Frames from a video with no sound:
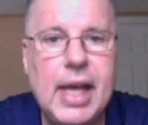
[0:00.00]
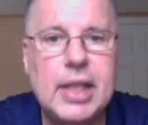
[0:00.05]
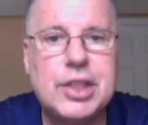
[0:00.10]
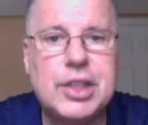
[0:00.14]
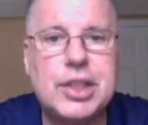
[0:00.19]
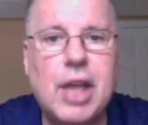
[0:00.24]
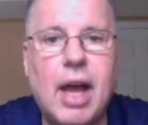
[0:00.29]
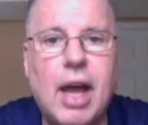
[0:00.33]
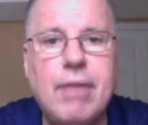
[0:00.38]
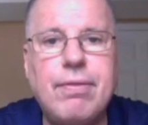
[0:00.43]

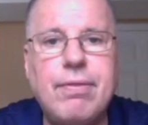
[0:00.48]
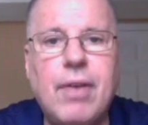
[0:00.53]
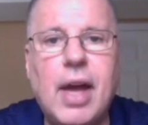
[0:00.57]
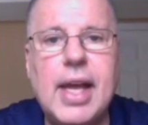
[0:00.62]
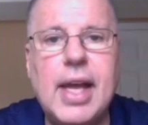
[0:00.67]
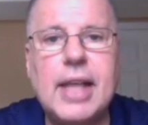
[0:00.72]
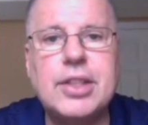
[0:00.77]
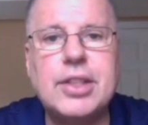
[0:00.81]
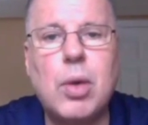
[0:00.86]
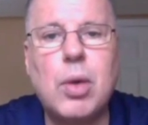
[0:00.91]

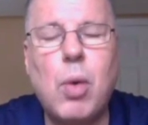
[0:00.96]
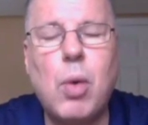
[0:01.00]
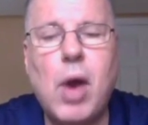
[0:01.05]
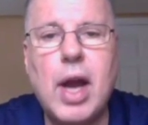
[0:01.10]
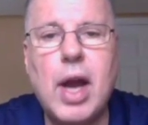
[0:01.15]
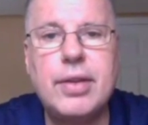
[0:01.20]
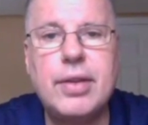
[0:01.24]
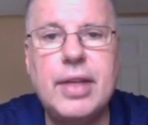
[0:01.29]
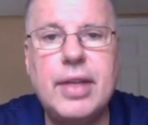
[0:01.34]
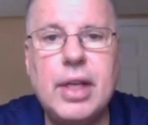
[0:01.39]
Sci-Fi has
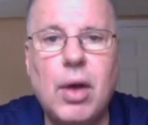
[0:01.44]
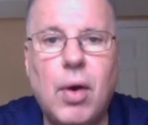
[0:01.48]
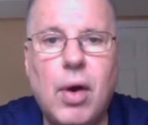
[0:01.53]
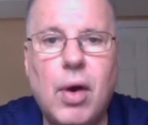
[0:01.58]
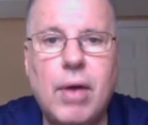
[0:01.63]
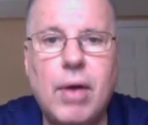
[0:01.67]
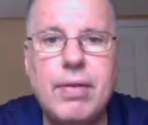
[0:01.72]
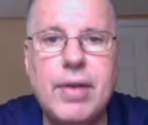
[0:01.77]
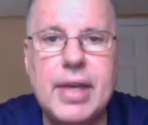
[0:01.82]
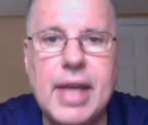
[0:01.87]
acquired the
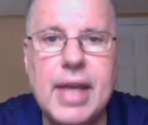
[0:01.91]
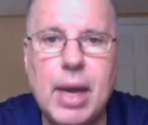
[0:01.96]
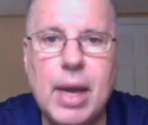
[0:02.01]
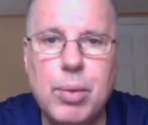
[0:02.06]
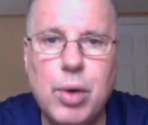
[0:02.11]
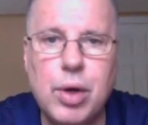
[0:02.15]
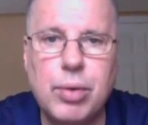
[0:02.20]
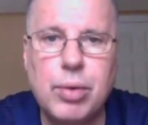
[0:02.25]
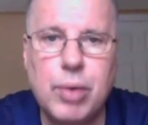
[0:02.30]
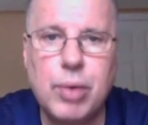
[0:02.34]

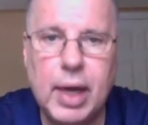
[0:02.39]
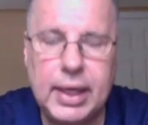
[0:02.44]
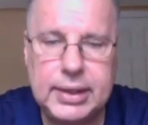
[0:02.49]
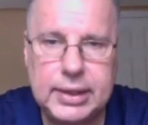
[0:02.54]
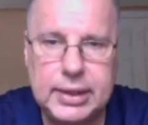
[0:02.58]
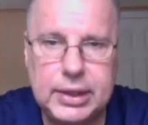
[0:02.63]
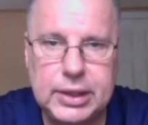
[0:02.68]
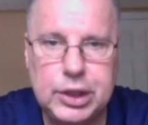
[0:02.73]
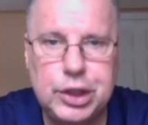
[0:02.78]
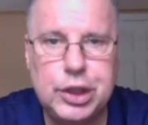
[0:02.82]
off-network
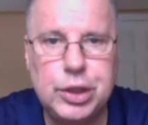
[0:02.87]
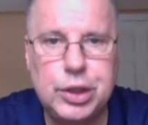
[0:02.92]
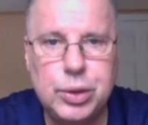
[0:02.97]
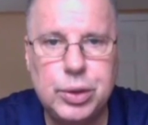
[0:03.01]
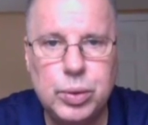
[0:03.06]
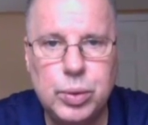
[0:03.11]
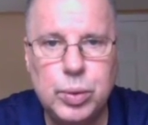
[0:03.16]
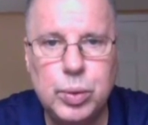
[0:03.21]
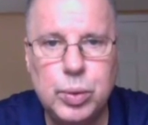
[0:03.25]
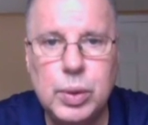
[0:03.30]
rights
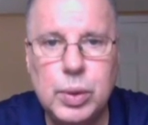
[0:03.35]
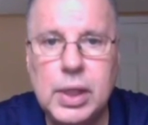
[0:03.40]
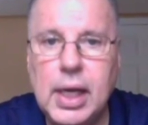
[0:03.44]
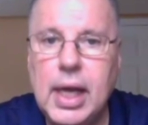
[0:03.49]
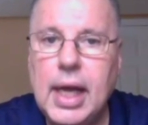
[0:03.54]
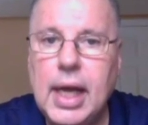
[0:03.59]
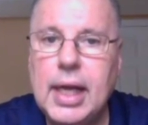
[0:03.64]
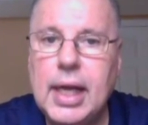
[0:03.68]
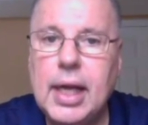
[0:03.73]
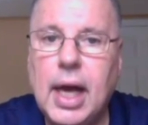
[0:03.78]
to
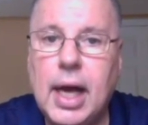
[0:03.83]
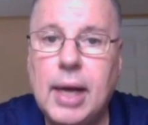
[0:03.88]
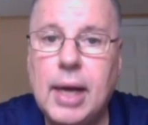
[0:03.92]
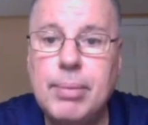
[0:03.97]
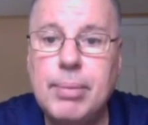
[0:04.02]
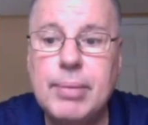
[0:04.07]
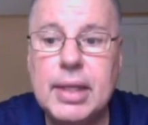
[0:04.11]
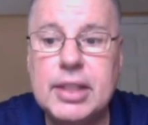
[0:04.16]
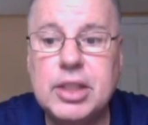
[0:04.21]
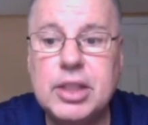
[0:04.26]

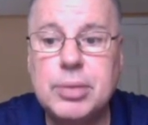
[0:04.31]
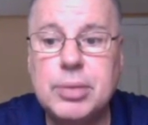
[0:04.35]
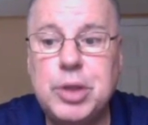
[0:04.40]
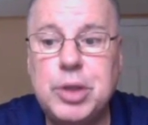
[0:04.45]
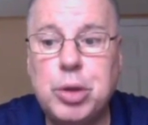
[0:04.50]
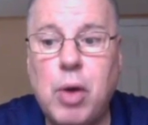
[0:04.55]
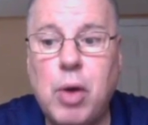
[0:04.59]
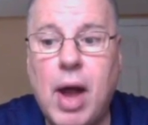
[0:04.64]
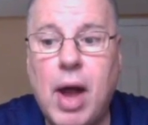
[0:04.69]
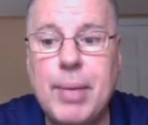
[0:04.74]

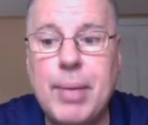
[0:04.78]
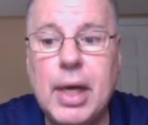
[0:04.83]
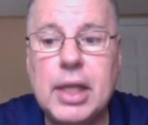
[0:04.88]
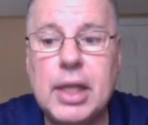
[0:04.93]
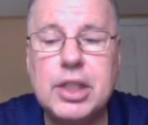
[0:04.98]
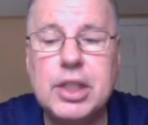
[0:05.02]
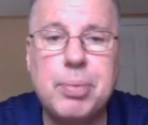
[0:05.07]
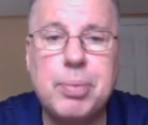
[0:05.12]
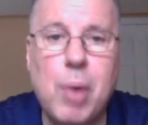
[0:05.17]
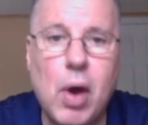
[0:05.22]

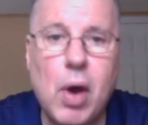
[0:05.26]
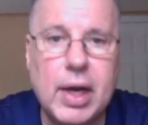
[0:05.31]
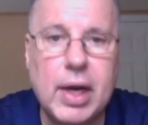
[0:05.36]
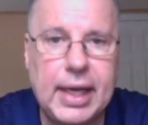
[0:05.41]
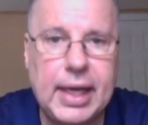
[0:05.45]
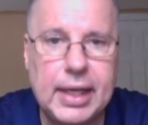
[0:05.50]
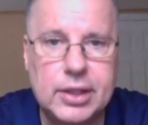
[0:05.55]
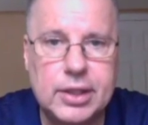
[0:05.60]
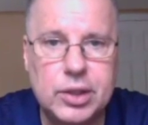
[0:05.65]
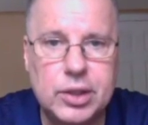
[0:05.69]
drama
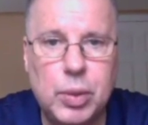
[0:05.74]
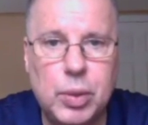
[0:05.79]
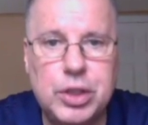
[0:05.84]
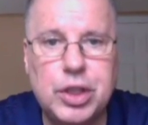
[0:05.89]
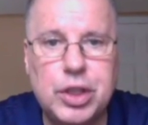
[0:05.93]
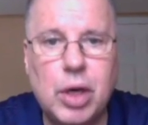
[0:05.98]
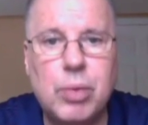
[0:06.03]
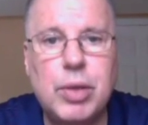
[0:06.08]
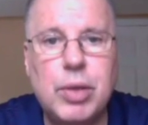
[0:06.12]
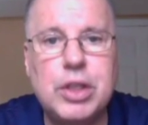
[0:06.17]
Spartacus,
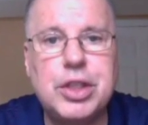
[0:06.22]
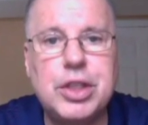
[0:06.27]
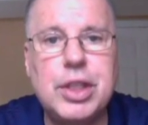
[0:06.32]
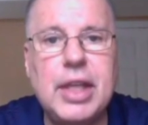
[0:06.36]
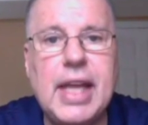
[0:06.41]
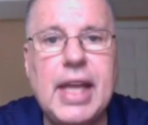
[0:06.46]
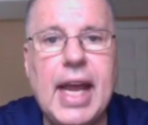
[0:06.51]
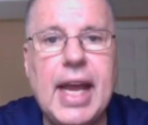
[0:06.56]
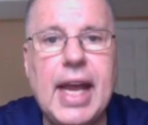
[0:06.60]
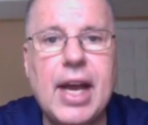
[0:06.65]
which
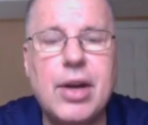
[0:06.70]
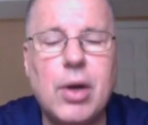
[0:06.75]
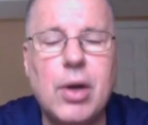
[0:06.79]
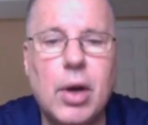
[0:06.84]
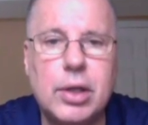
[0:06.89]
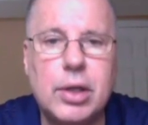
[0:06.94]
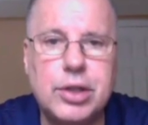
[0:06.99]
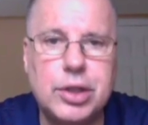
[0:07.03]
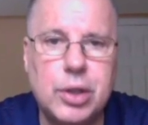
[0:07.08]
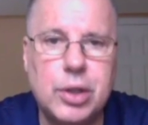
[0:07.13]
originally aired
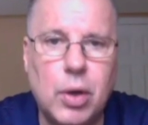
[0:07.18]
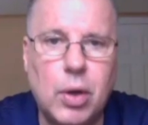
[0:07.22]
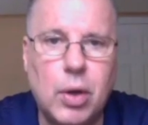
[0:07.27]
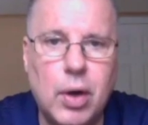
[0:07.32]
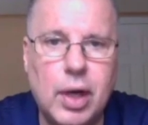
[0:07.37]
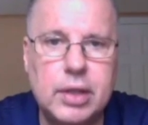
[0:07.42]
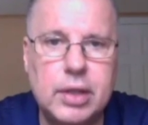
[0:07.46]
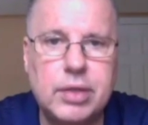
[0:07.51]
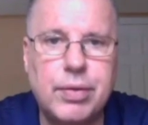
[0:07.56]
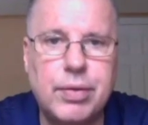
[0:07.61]
on
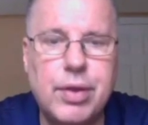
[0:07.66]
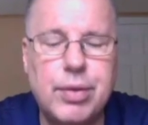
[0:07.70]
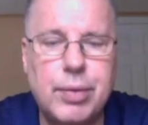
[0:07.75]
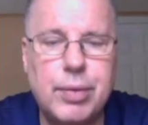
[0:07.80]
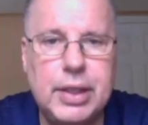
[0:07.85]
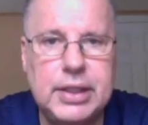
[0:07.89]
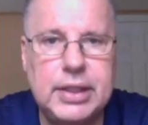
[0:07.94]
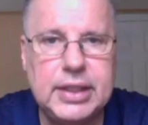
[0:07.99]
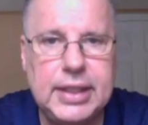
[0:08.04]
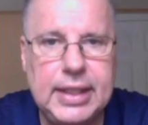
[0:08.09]
Starz for
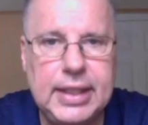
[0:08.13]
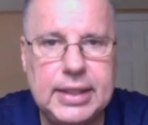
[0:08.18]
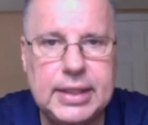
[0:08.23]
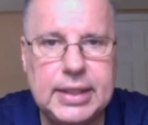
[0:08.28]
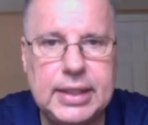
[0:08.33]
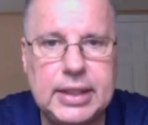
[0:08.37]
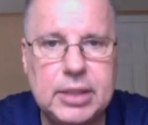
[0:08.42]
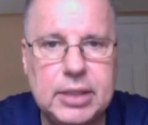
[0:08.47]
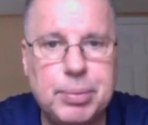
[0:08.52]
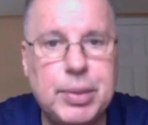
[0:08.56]
3
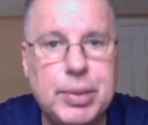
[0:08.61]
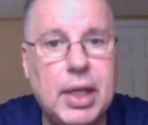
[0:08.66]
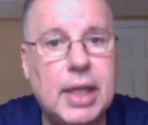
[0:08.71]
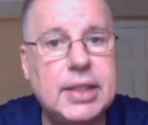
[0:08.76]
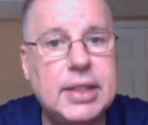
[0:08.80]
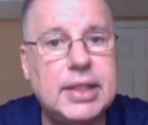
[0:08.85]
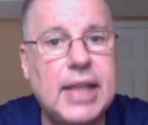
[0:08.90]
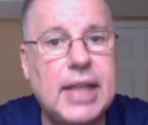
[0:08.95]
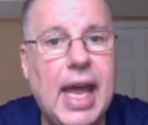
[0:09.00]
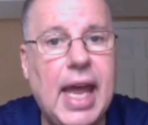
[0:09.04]
seasons
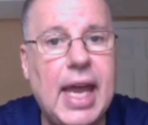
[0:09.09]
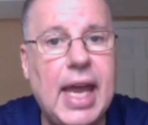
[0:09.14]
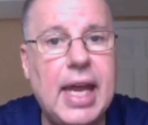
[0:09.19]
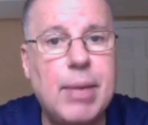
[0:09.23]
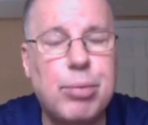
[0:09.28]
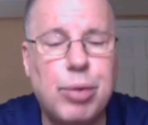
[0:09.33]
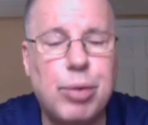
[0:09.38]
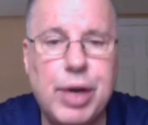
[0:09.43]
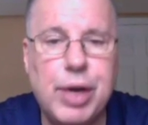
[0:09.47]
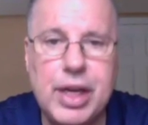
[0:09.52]
plus
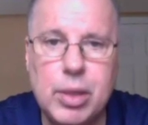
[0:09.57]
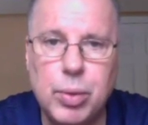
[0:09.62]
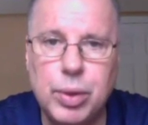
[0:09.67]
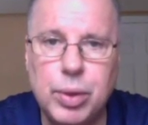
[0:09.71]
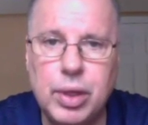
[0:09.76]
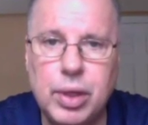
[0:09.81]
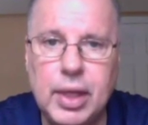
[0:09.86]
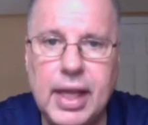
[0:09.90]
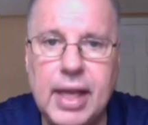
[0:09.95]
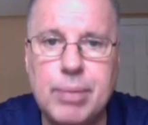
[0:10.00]
a
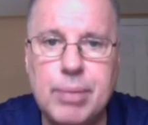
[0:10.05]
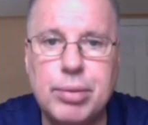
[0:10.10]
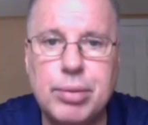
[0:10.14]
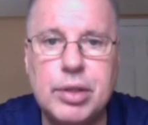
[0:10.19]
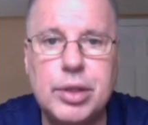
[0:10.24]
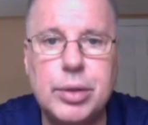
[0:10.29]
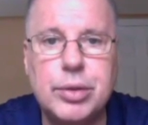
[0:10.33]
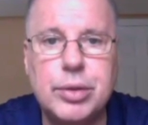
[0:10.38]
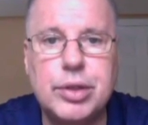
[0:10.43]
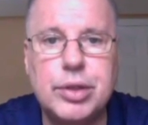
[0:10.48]
prequel. It
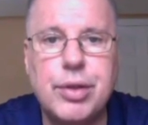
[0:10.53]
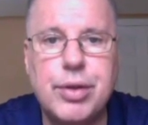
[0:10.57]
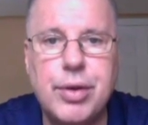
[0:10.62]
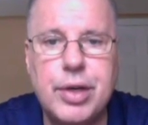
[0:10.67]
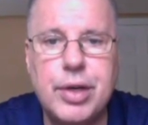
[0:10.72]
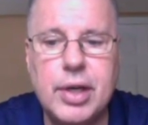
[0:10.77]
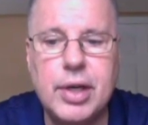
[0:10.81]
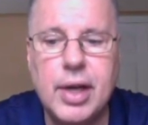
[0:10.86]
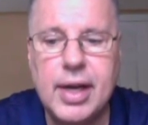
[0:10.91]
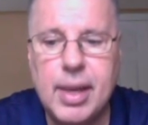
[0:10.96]
produced
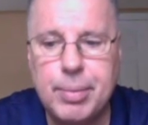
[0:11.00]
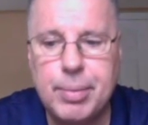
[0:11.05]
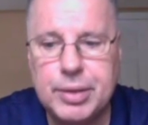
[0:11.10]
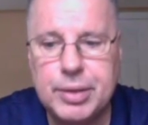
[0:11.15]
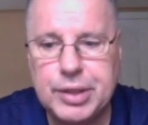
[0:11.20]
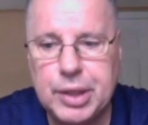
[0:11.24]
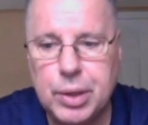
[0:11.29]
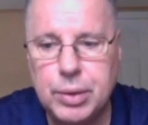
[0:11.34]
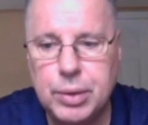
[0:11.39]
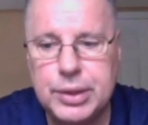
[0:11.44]
39
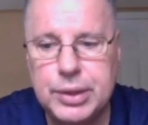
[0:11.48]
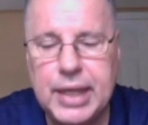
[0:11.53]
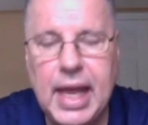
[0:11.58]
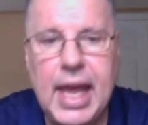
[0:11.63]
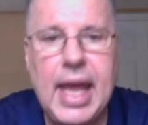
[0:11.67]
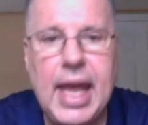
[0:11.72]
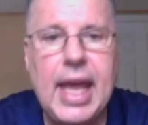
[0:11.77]
episodes.